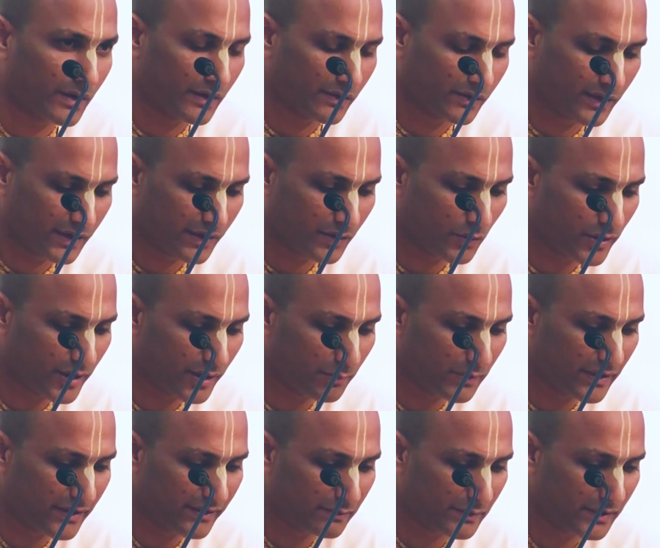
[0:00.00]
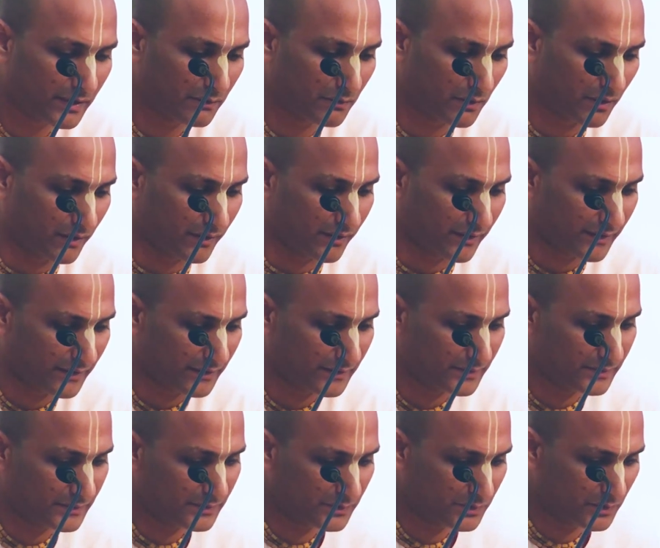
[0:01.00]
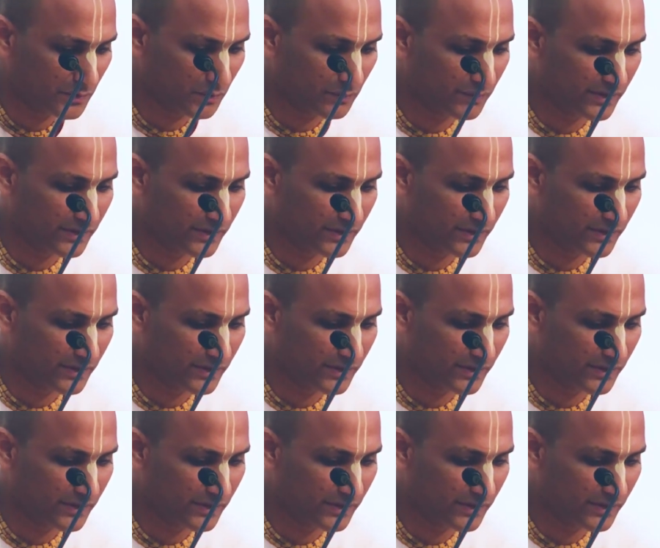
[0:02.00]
Secluded place means what? So